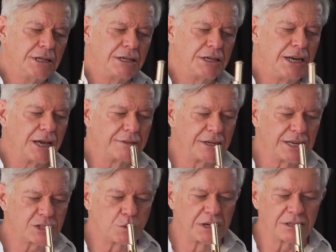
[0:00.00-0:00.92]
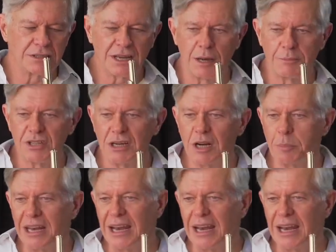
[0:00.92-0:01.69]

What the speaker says: Now, the next one comes a little bit